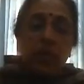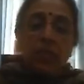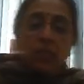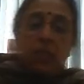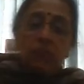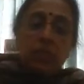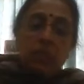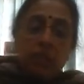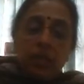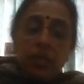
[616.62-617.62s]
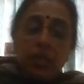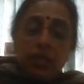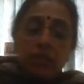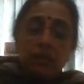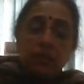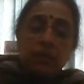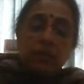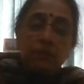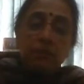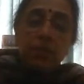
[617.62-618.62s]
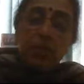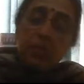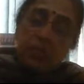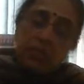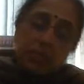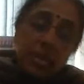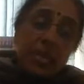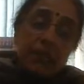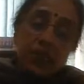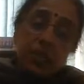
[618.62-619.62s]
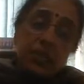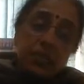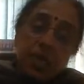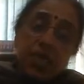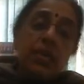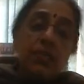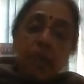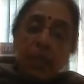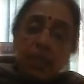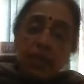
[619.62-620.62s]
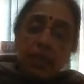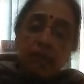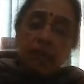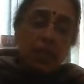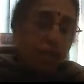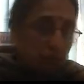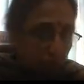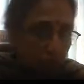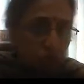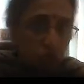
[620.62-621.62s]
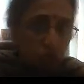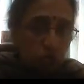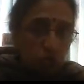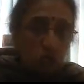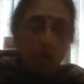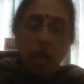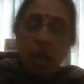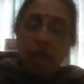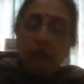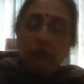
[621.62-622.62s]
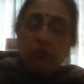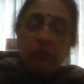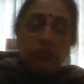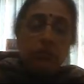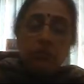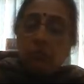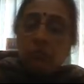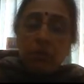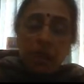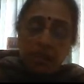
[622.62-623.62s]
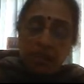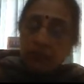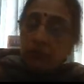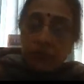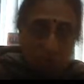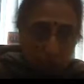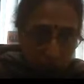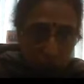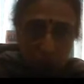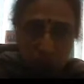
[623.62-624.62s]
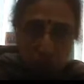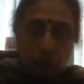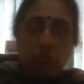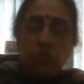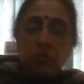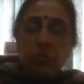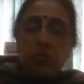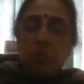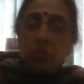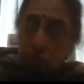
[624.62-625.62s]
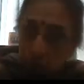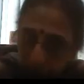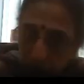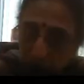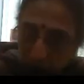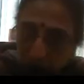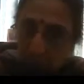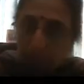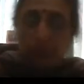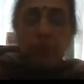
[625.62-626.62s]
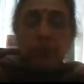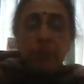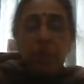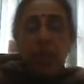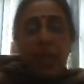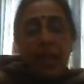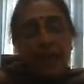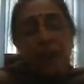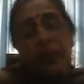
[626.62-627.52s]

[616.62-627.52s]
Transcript: now see, we are saying that A1 and A2 have no as physical contribution to the problem, and we